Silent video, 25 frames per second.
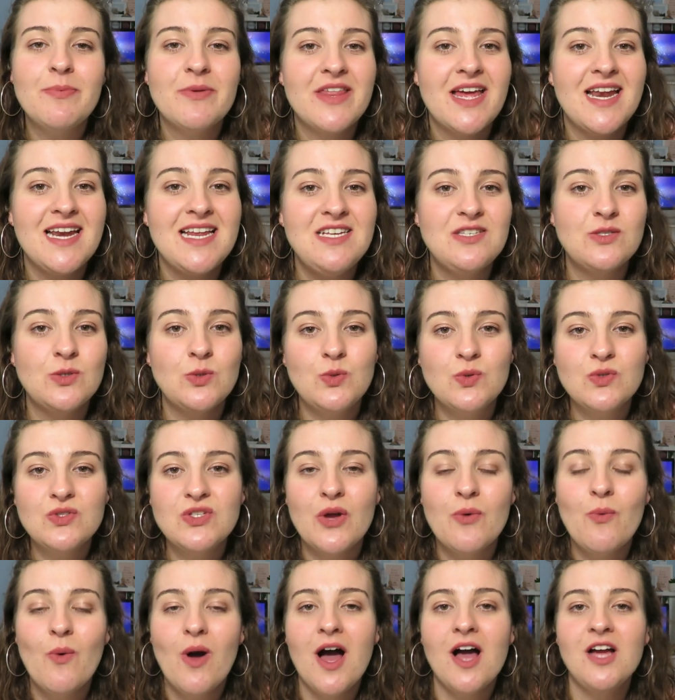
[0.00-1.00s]
but then he's
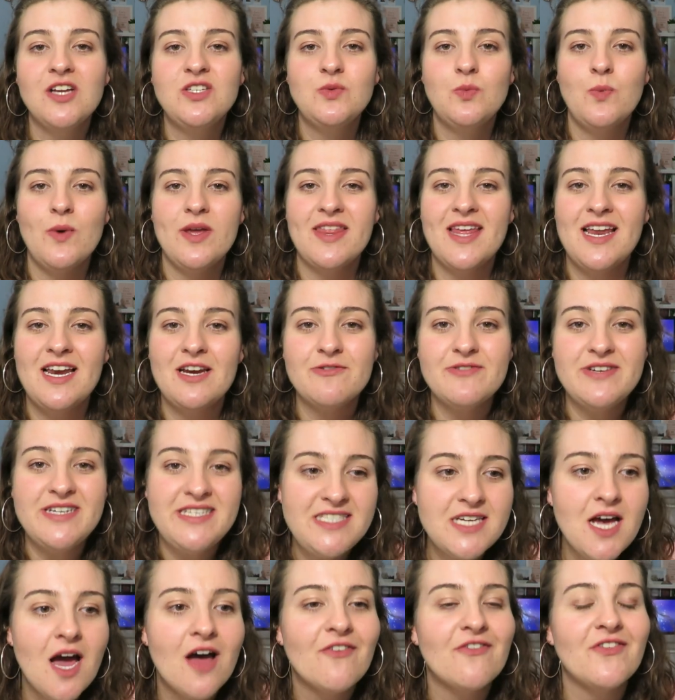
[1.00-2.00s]
also worked with Hilary
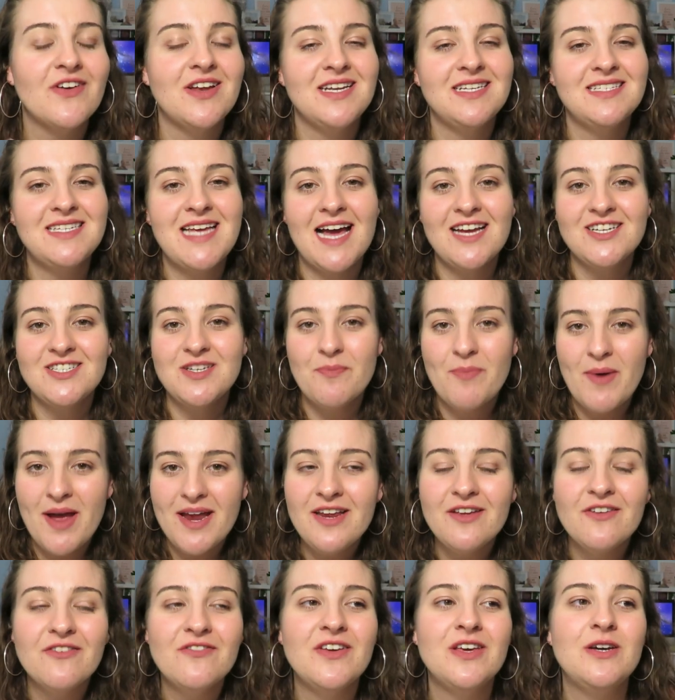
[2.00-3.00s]
Duff and Natasha
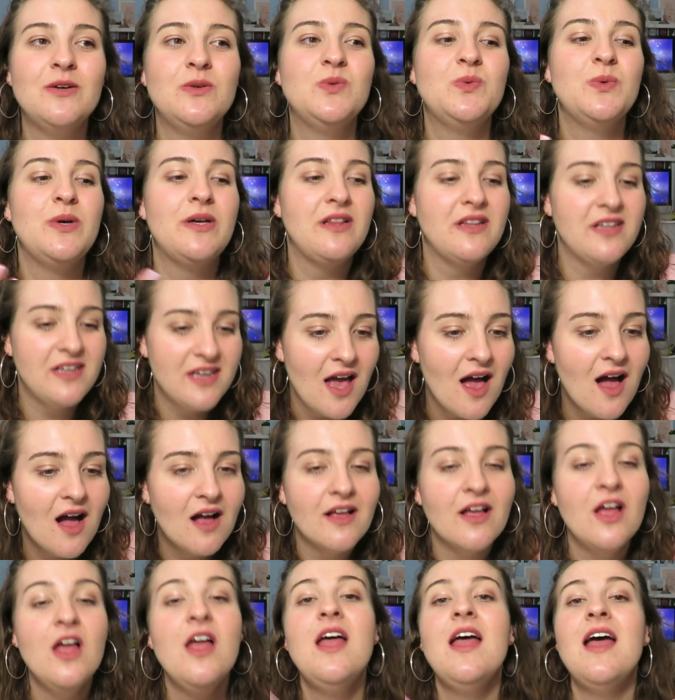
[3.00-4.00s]
Bedingfield, Will
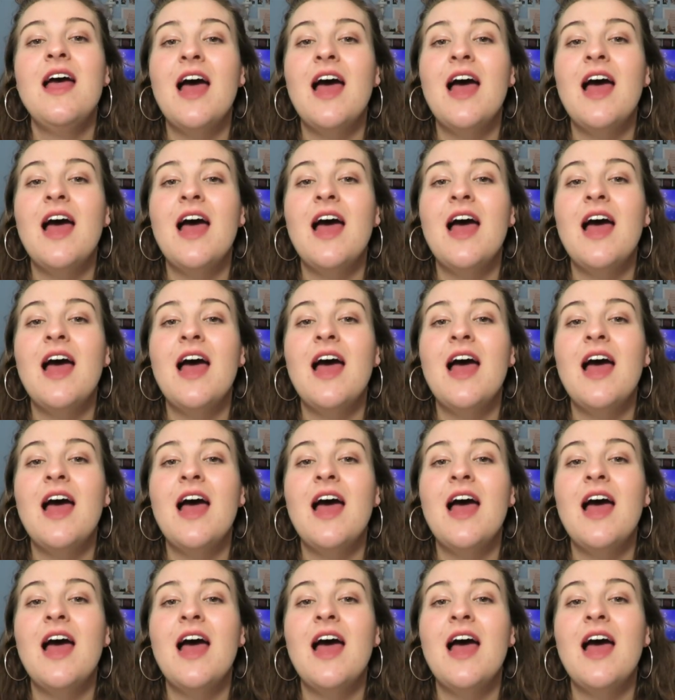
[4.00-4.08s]
Young,